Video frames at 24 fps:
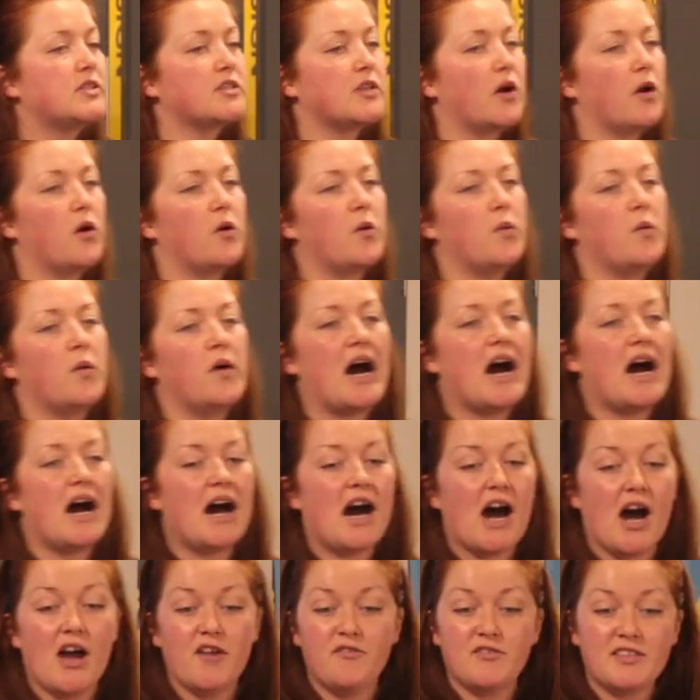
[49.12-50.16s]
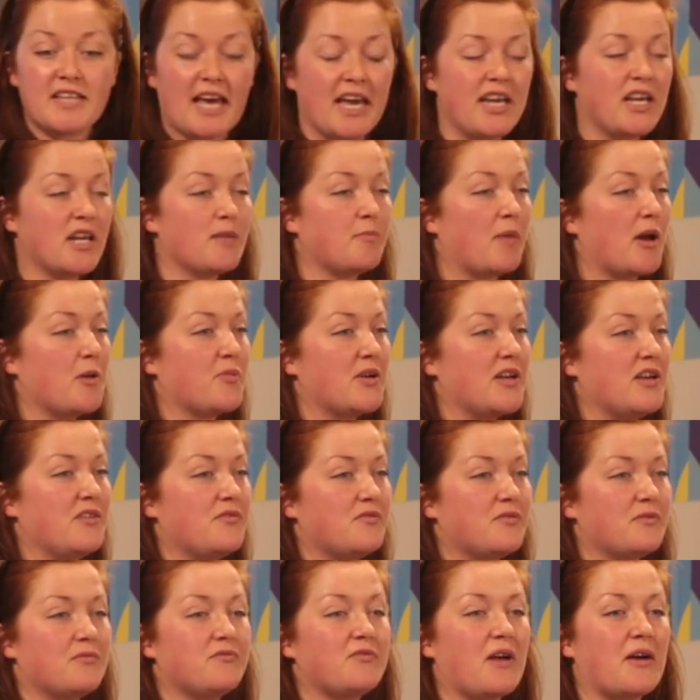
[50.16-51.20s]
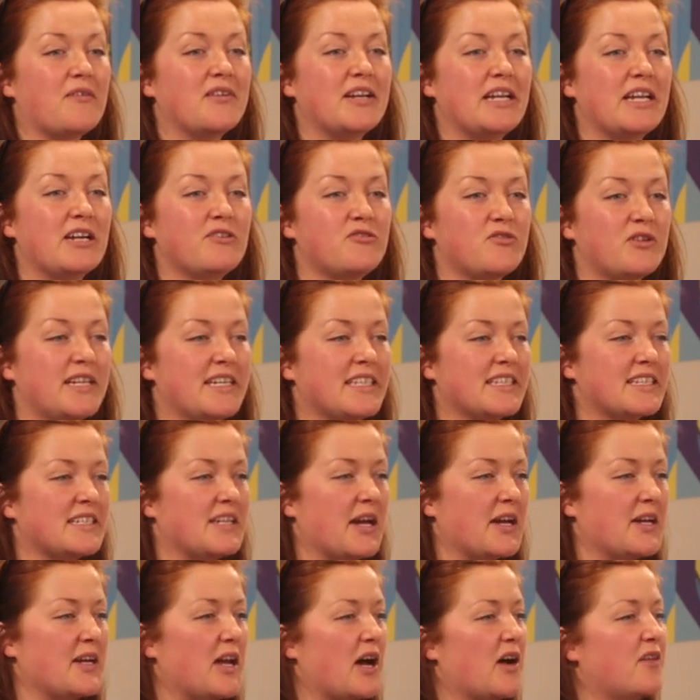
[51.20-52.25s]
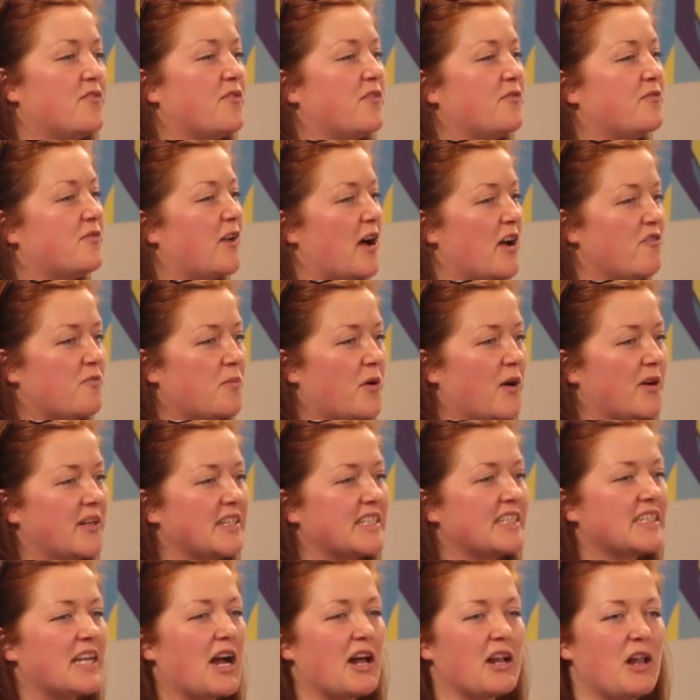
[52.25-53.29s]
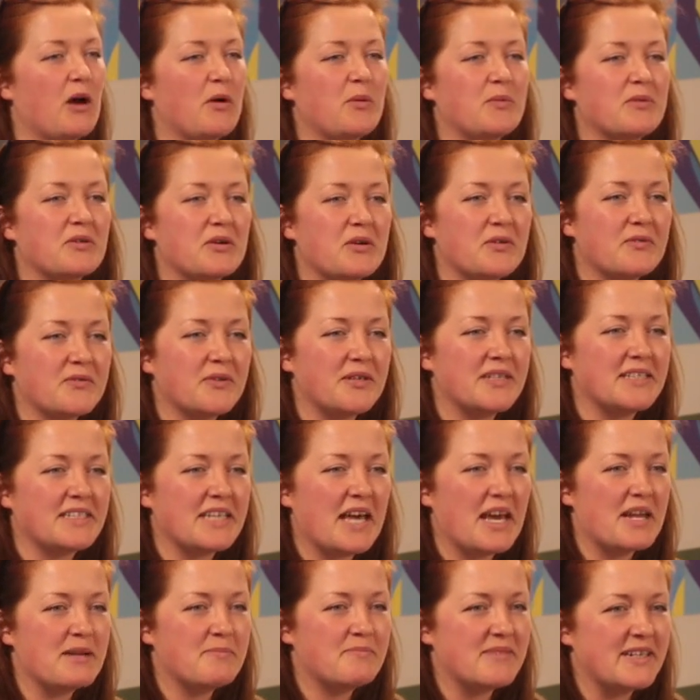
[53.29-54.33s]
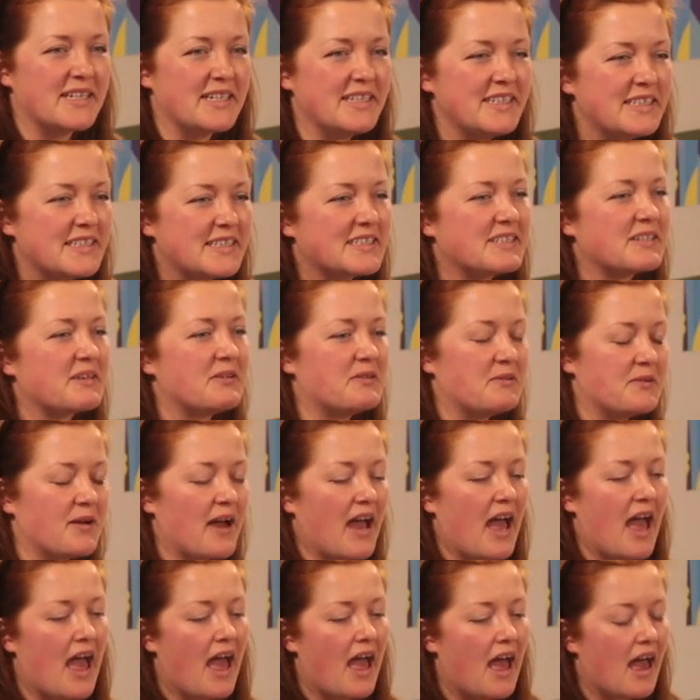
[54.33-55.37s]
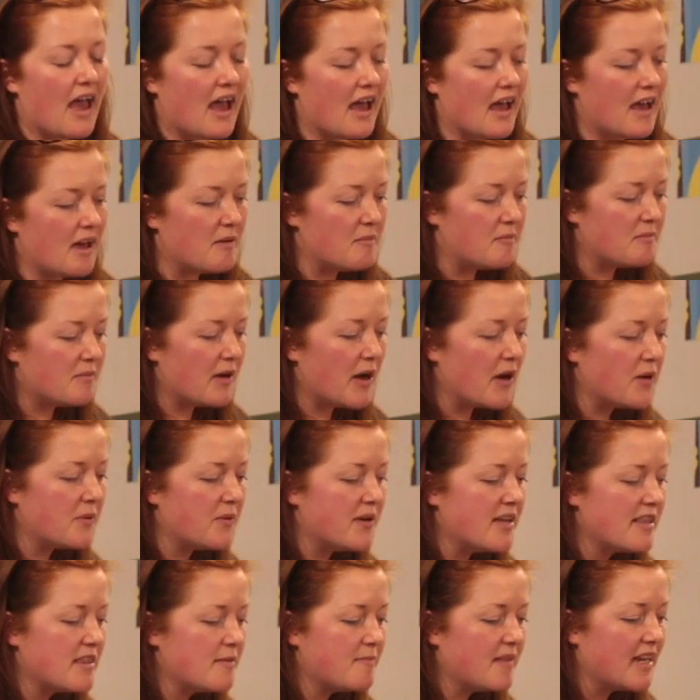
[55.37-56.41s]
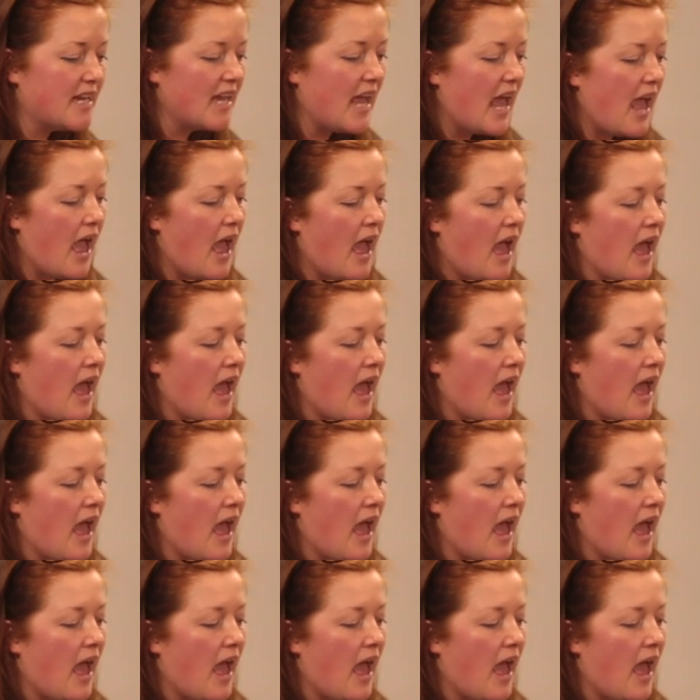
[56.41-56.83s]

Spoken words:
So I've taken my brief very literally tonight. I've 5 points that I hope to cover in 10 minutes, so bear with me.